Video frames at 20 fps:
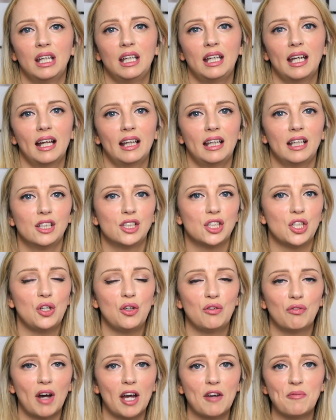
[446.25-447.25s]
yeah, like
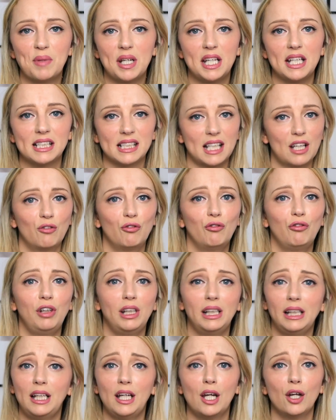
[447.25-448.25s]
2 to 5 minutes, like
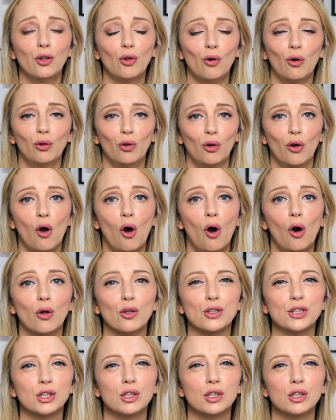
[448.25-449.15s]
really not long at all.